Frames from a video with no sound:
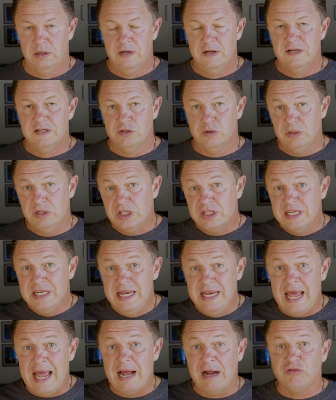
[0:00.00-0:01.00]
So it just
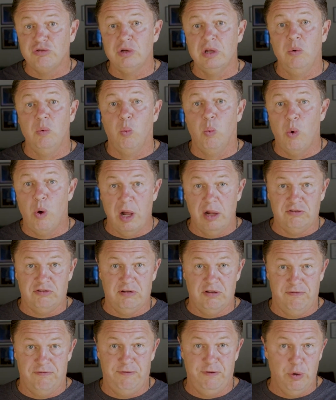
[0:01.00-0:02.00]
naturally wants
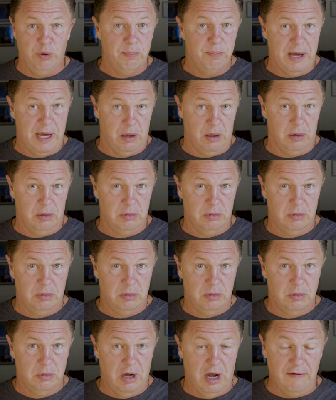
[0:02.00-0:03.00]
to feel better.
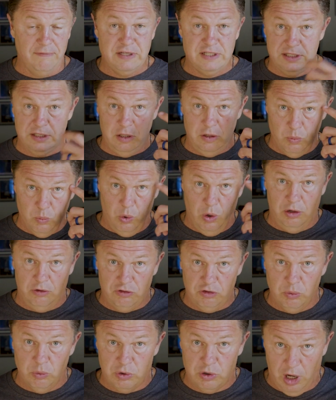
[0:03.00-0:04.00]
Obviously, you want
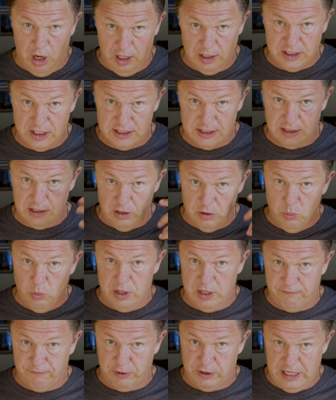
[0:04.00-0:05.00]
to consciously, you want
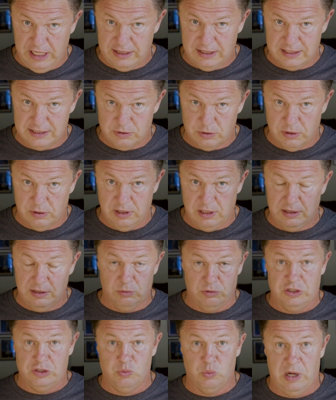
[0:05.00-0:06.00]
to forget this whole thing,
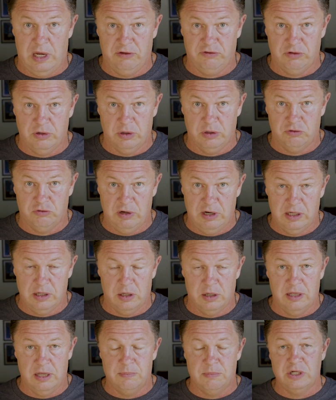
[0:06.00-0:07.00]
which is why I started drinking
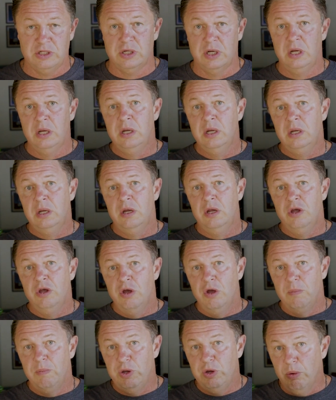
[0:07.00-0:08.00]
all that much.
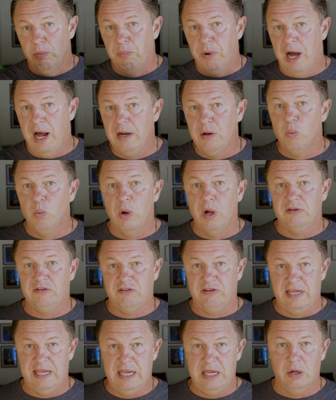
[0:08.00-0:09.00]
But your body wants
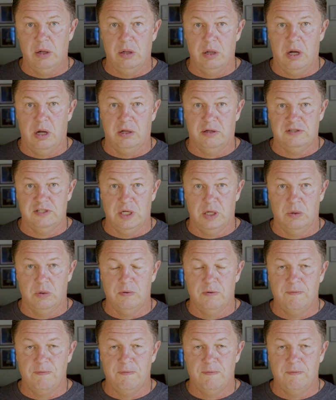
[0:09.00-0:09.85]
to heal also.